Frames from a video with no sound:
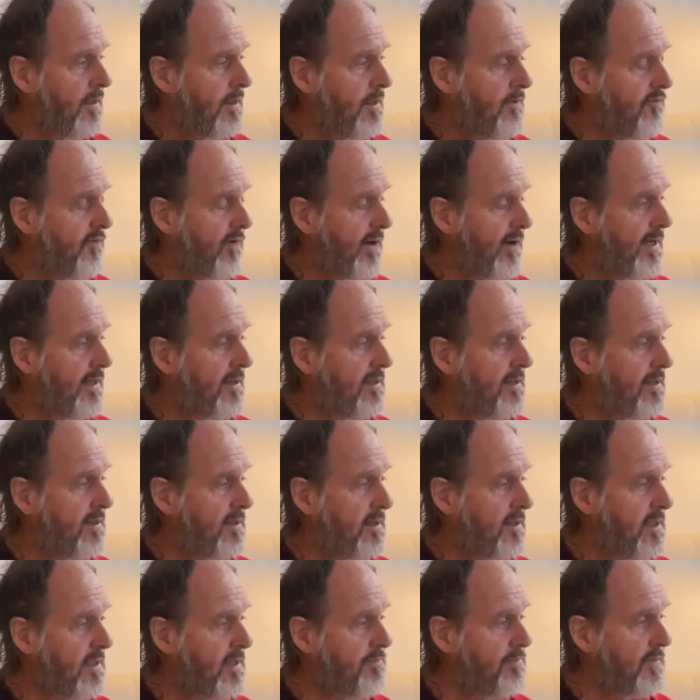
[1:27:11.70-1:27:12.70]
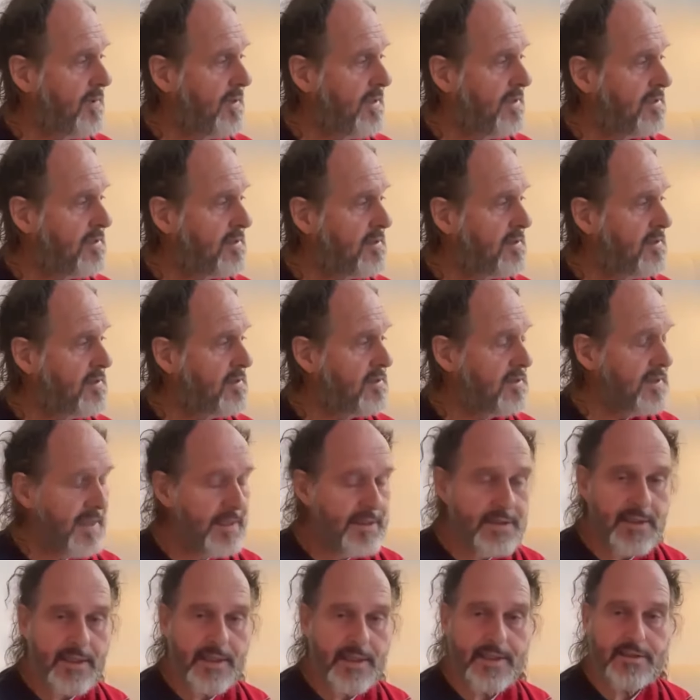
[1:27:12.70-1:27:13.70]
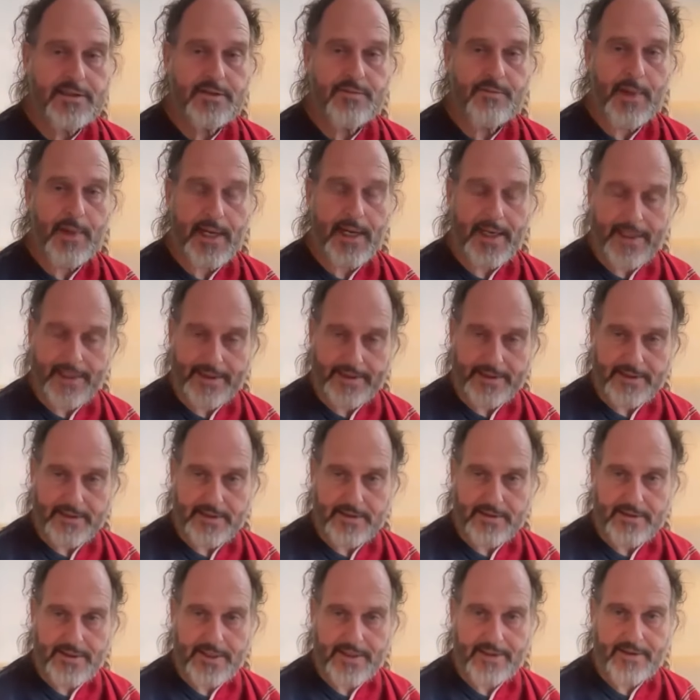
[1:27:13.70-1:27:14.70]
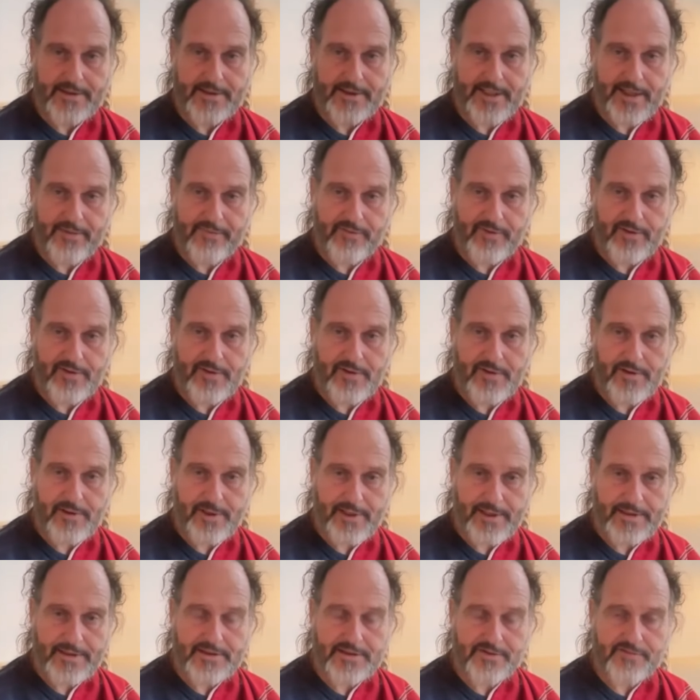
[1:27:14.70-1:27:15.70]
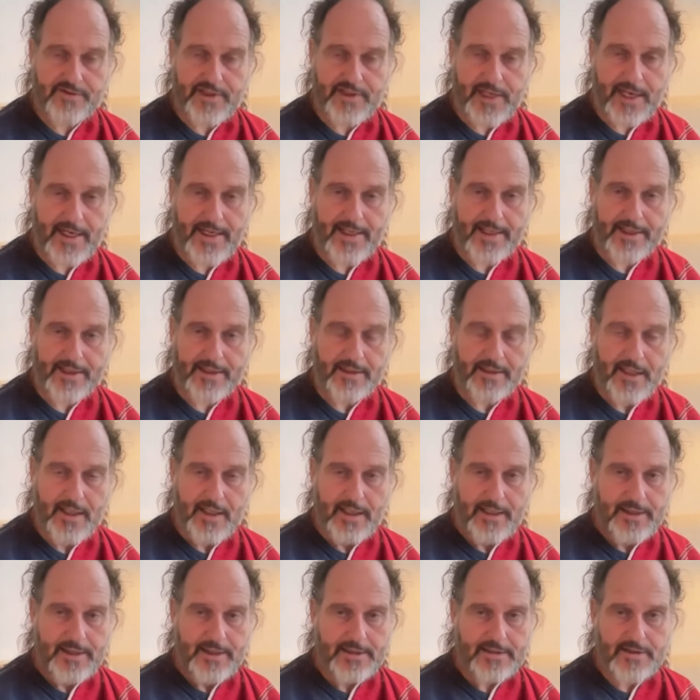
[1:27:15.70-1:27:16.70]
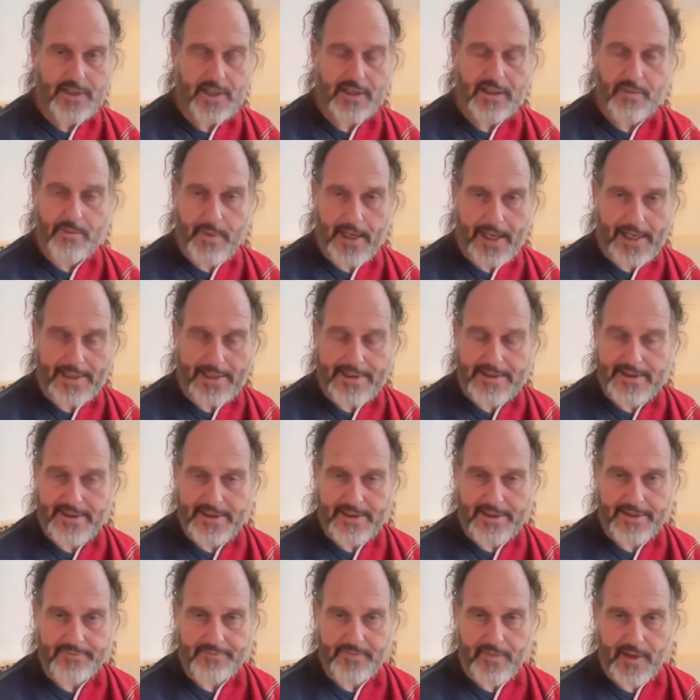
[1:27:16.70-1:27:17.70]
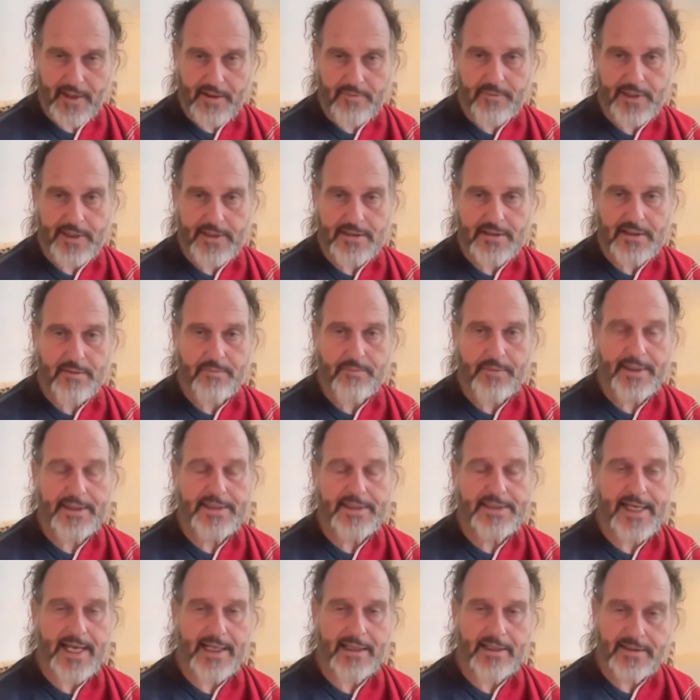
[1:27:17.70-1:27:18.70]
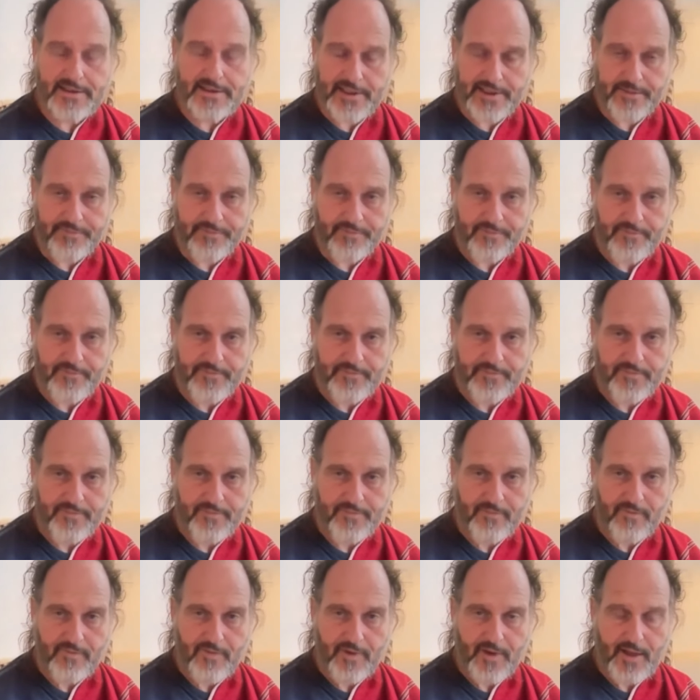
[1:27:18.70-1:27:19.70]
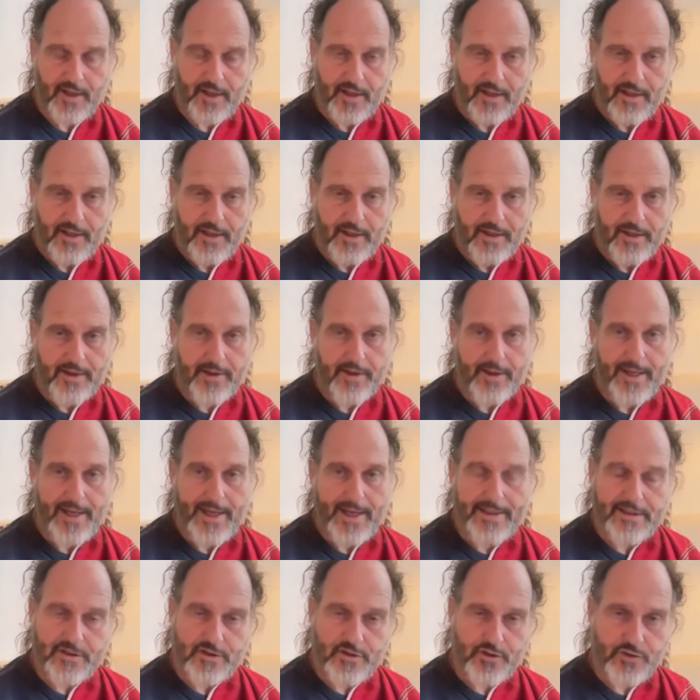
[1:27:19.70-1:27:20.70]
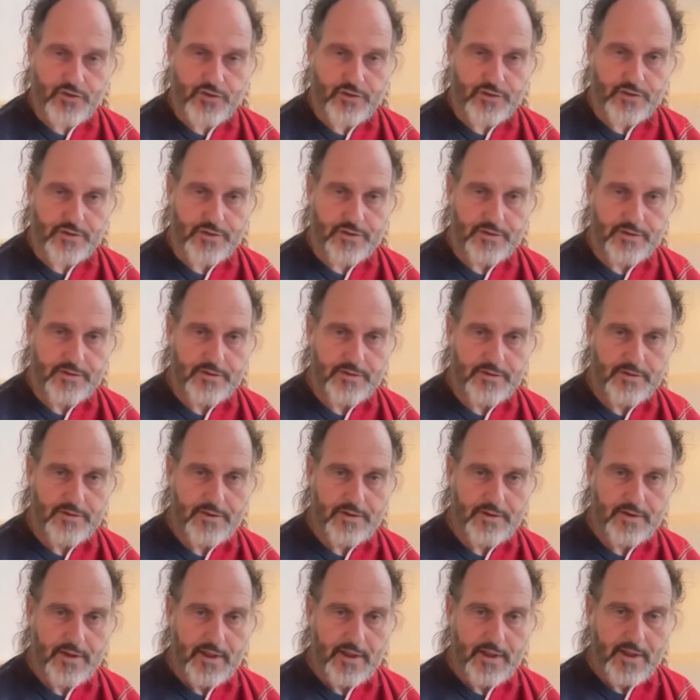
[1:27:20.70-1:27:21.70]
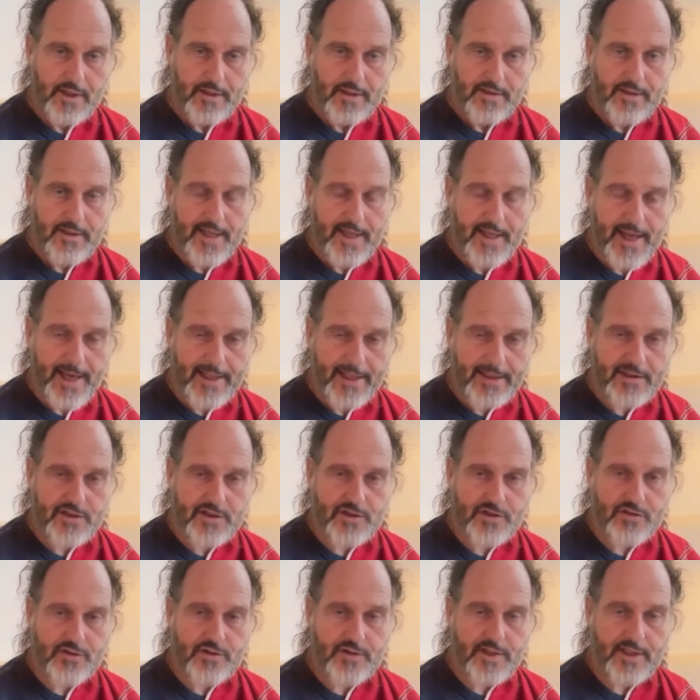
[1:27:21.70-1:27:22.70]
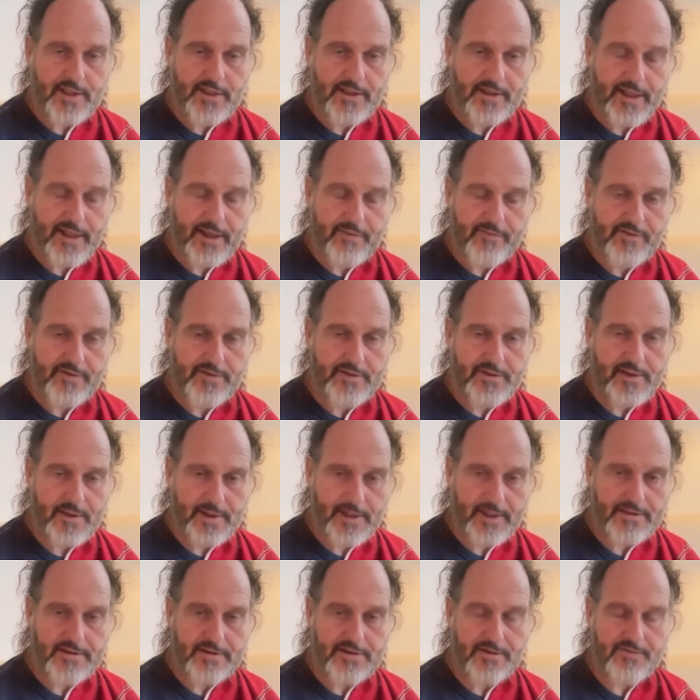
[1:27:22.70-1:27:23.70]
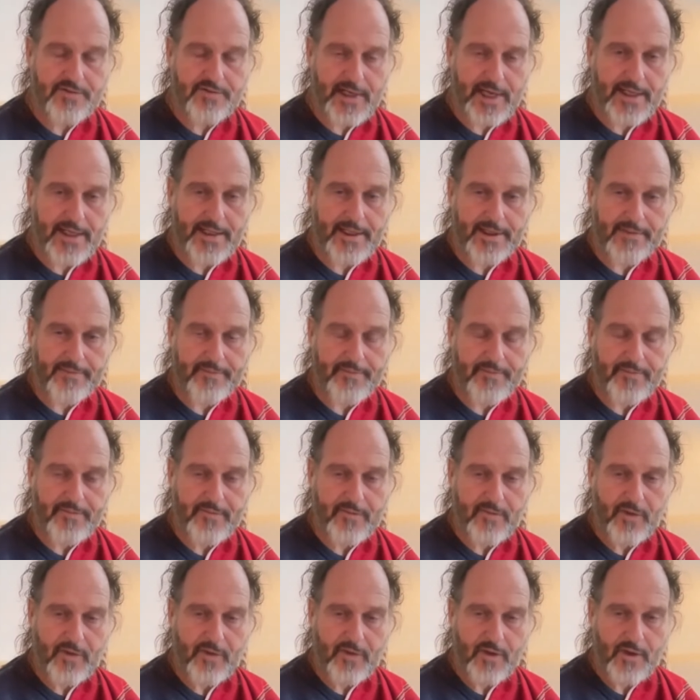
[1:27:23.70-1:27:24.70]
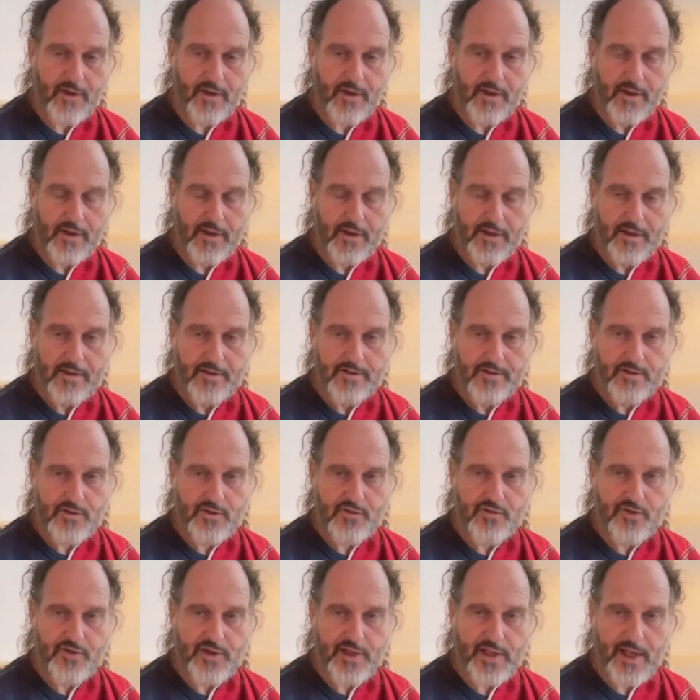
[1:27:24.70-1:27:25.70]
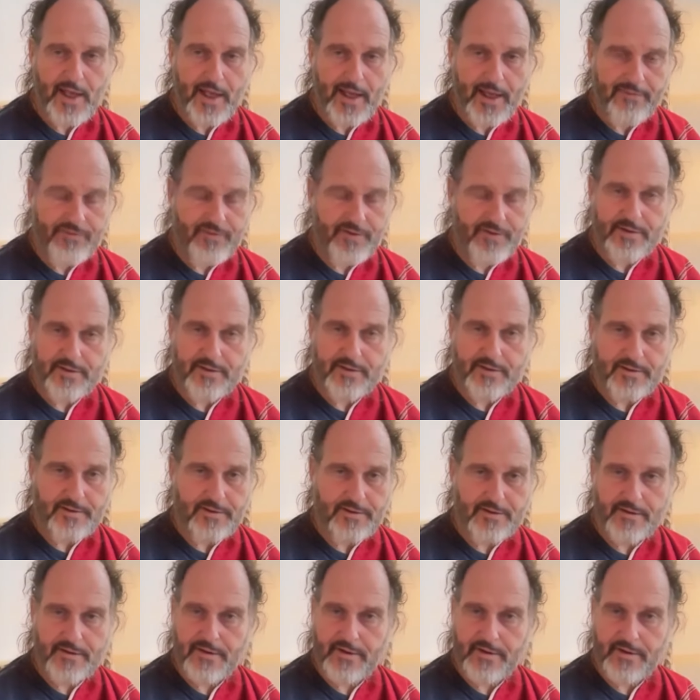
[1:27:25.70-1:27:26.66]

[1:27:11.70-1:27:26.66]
if I keep this senseless mind that never thinks of dying, it's not a mind here, it means mentality, attitude. The attitude that never thinks of dying. Do we ever